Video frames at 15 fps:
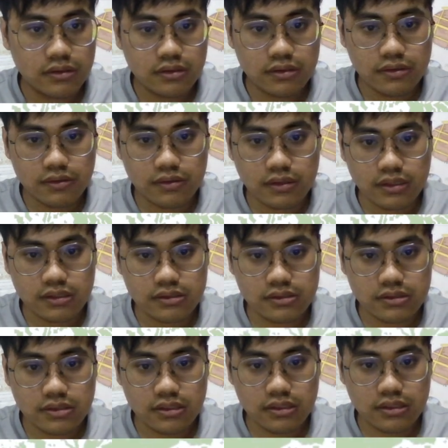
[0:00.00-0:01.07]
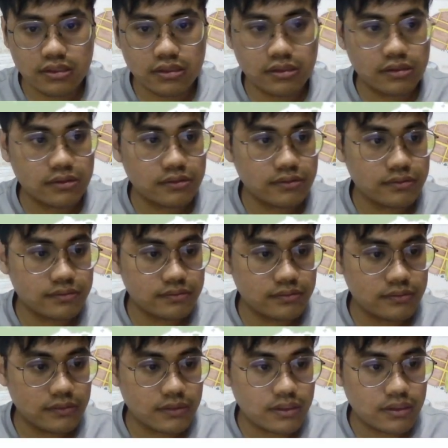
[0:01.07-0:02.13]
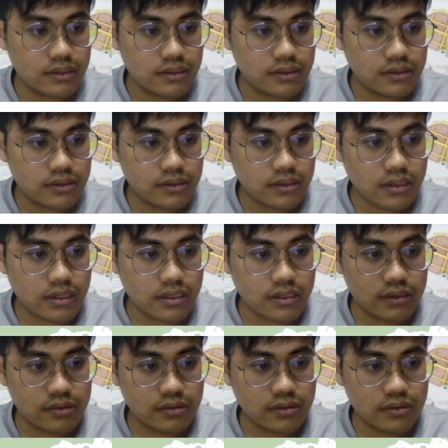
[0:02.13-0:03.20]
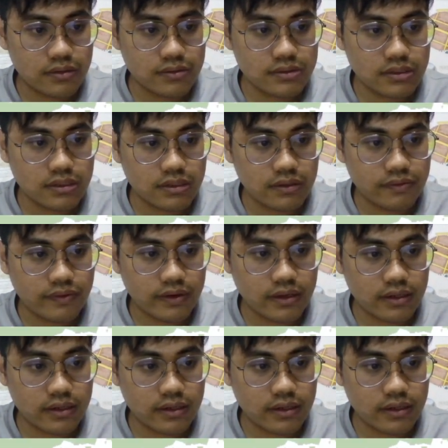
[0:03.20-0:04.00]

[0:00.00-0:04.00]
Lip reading: You can see I am closing the vacant